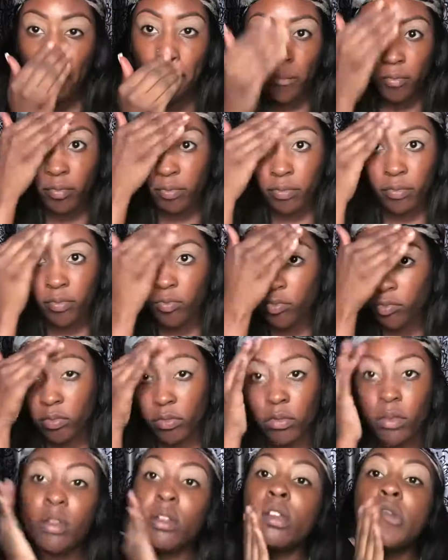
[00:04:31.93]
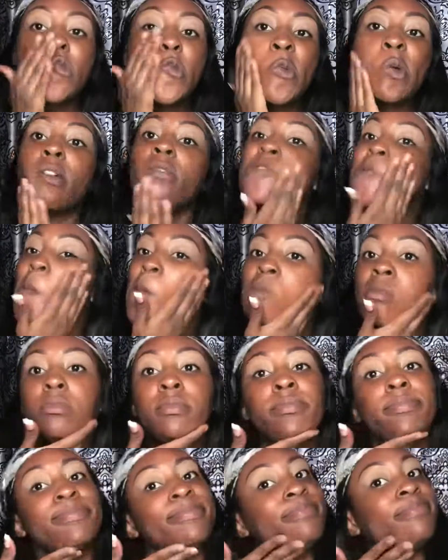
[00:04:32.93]
And I'm just gonna rub that in
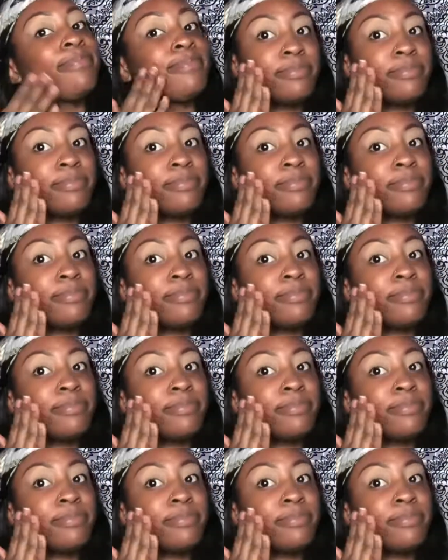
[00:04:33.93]
everywhere